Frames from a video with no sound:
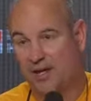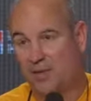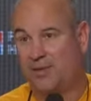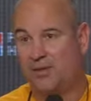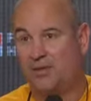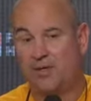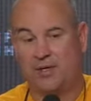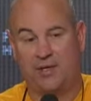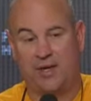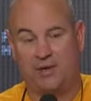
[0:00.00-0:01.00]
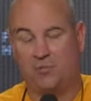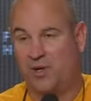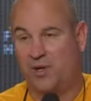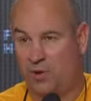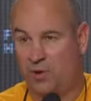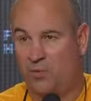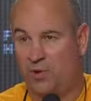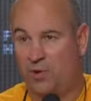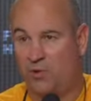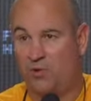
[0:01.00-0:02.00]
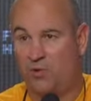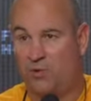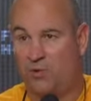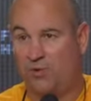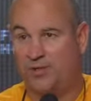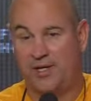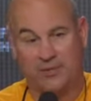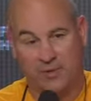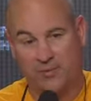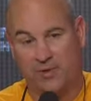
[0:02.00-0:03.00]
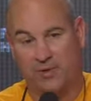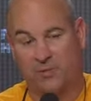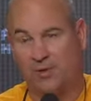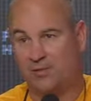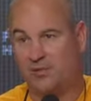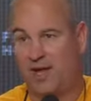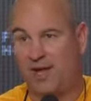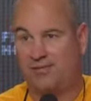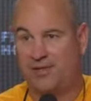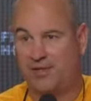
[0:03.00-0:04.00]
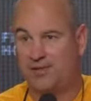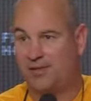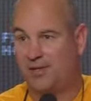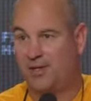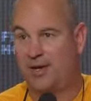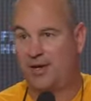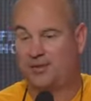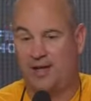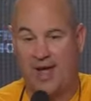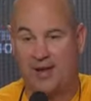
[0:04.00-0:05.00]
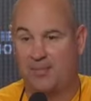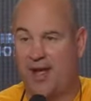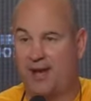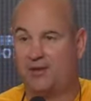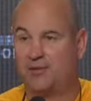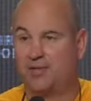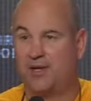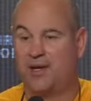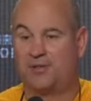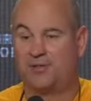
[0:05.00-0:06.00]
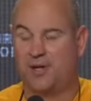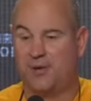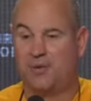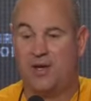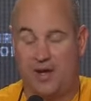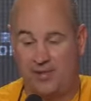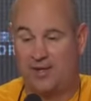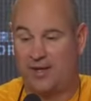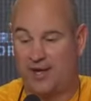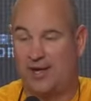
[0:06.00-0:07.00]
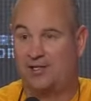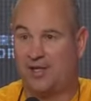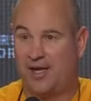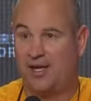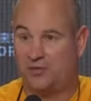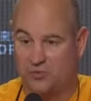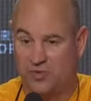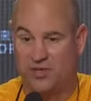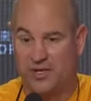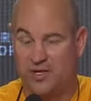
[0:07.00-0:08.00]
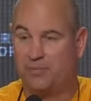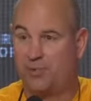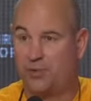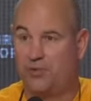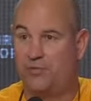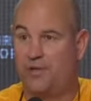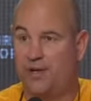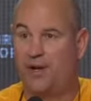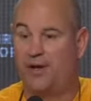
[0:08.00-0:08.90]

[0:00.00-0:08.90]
up and win one-on-one on corners. He can win one-on-one on safeties, linebackers. And then, like I said, he's really improved